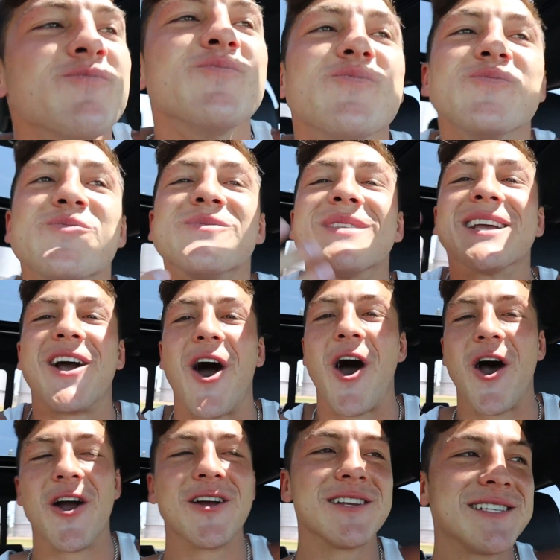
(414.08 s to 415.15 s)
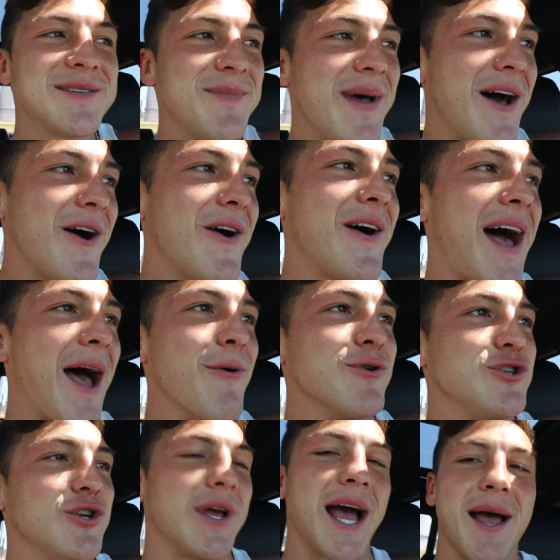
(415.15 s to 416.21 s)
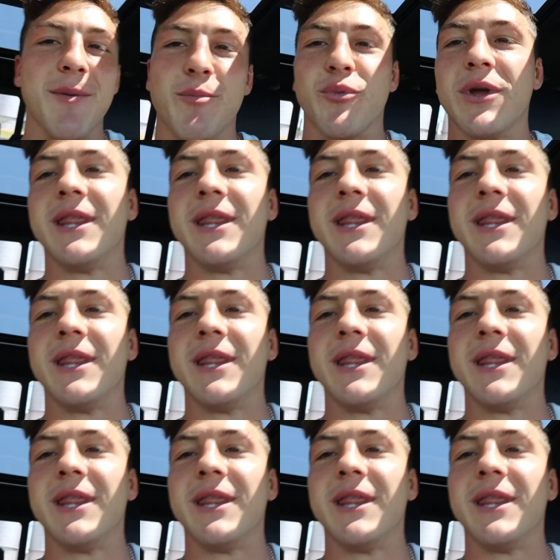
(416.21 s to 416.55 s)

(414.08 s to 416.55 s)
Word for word: It car smell. I wish you got,